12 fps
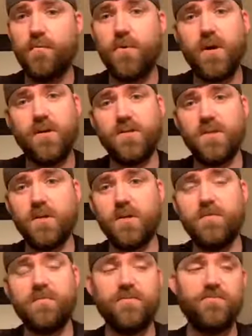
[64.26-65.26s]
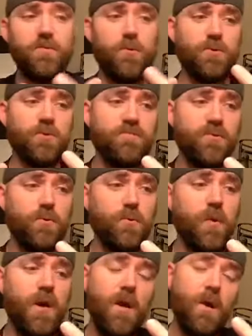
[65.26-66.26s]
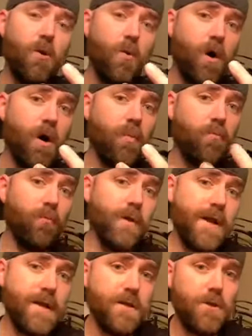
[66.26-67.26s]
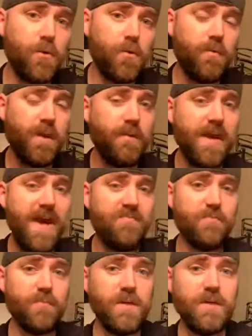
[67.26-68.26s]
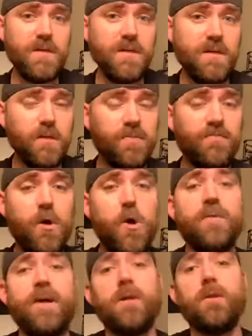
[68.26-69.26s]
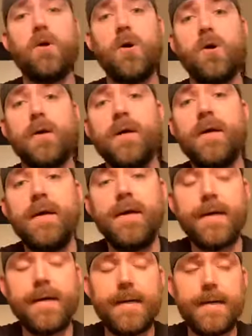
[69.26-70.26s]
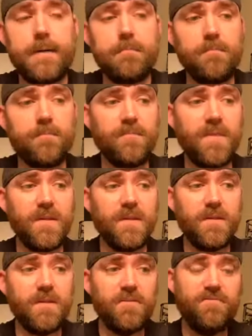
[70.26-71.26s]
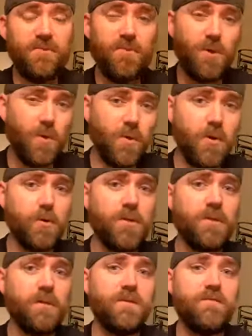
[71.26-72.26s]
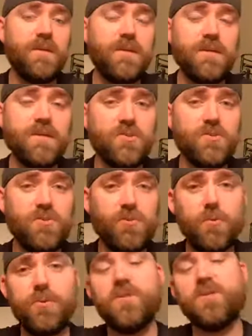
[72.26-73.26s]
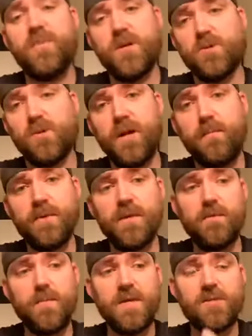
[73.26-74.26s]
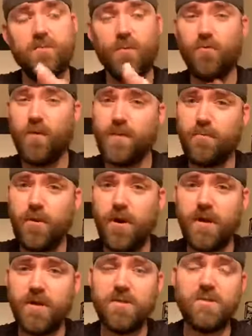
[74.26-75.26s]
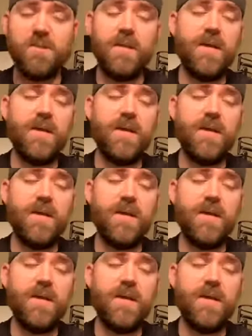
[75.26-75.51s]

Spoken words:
products. Young Living, for those of you who are brand new, maybe haven't been in Young Living all that long. If you don't know, Young Living is truly a special company. They make some great products.